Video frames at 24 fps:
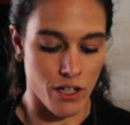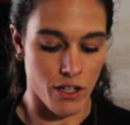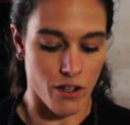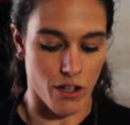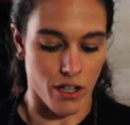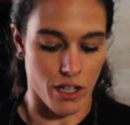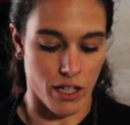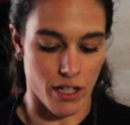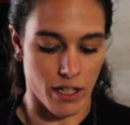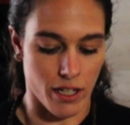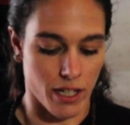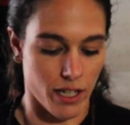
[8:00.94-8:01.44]
we're
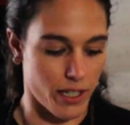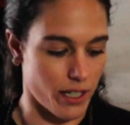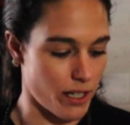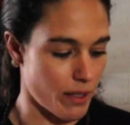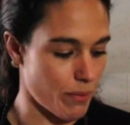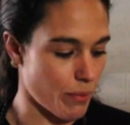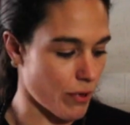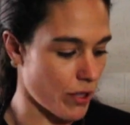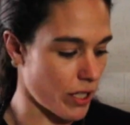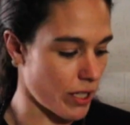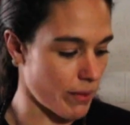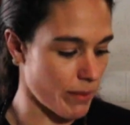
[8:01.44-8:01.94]
gonna cut
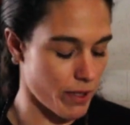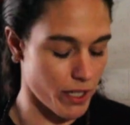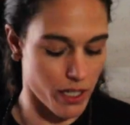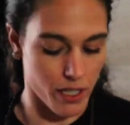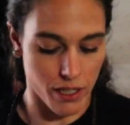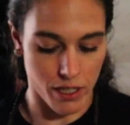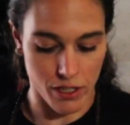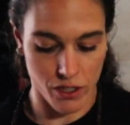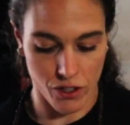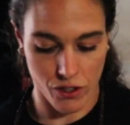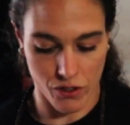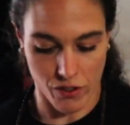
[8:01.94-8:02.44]
it pretty
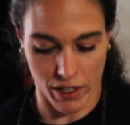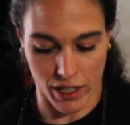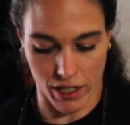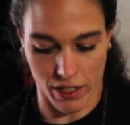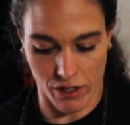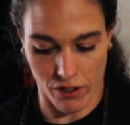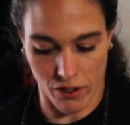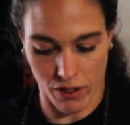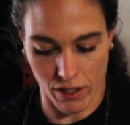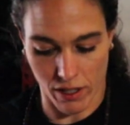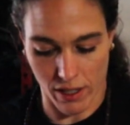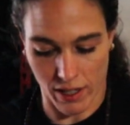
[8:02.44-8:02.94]
much right
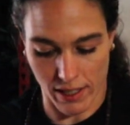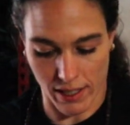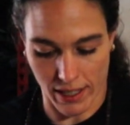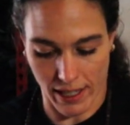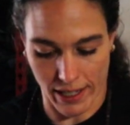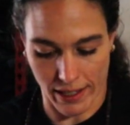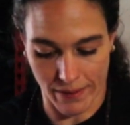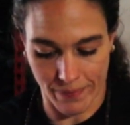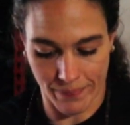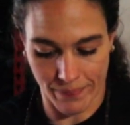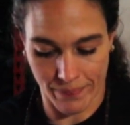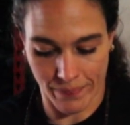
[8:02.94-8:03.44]
under the
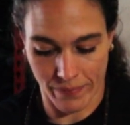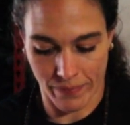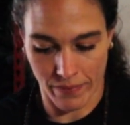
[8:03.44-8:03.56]
design.